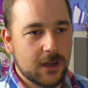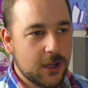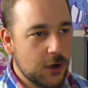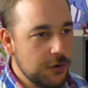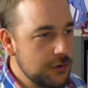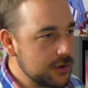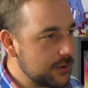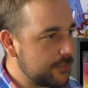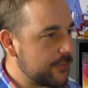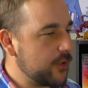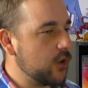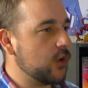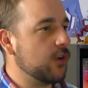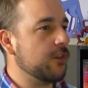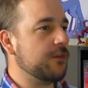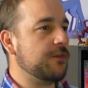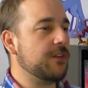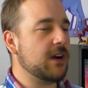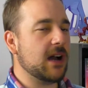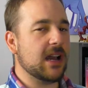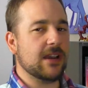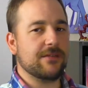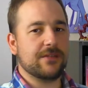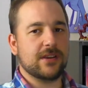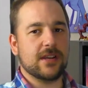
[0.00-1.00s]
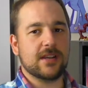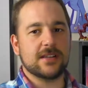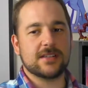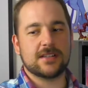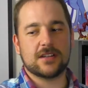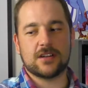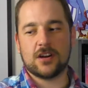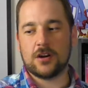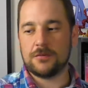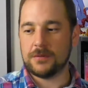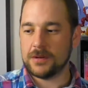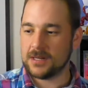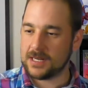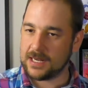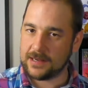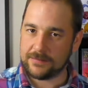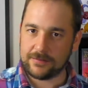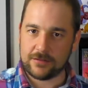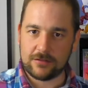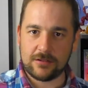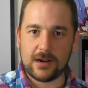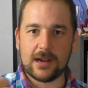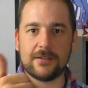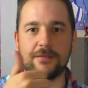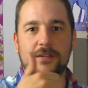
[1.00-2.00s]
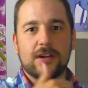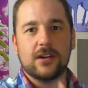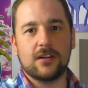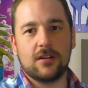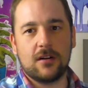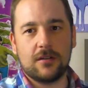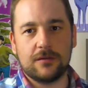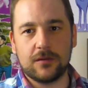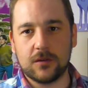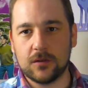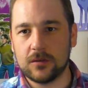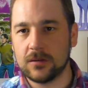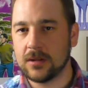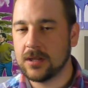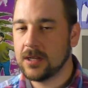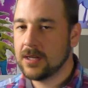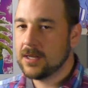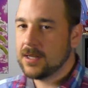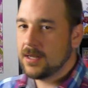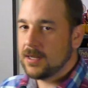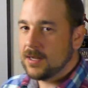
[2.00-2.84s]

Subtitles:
Who would have thought 5 years ago we'd have graphic novel,